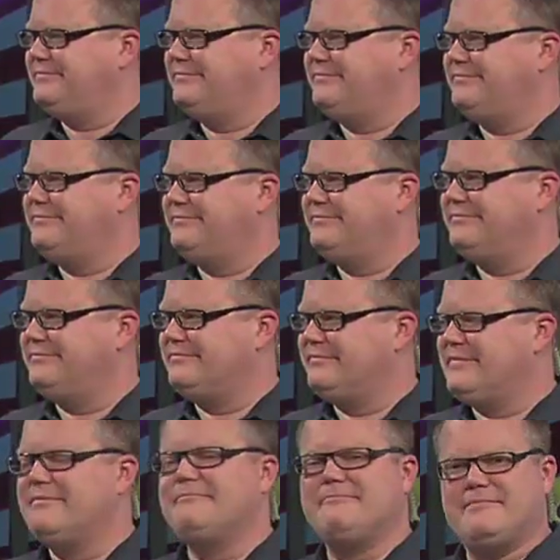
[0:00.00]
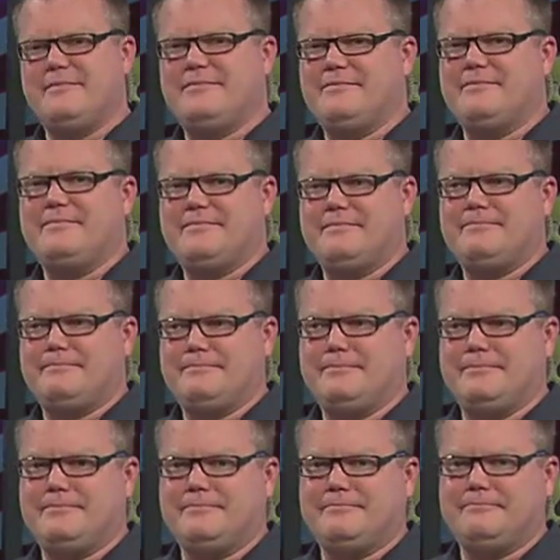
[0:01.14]

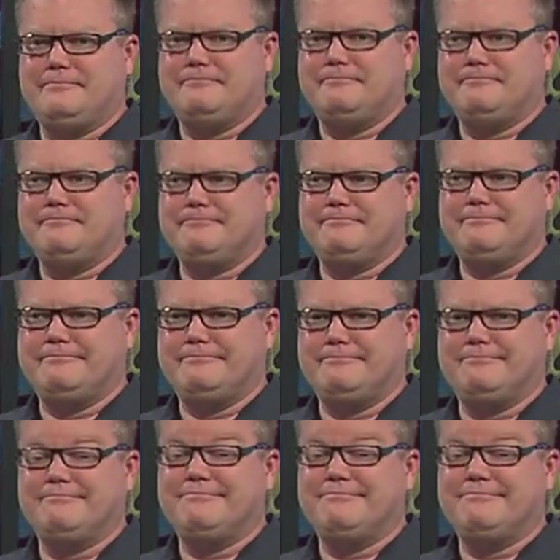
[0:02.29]
(not speaking)